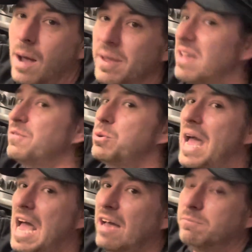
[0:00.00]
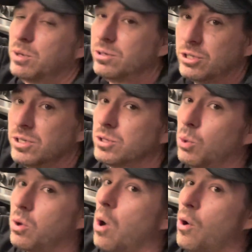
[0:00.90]
If you have purchased
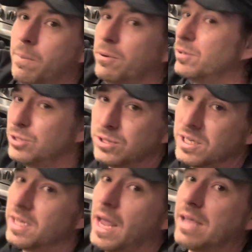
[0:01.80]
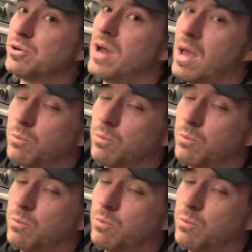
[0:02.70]
or are purchasing and you're not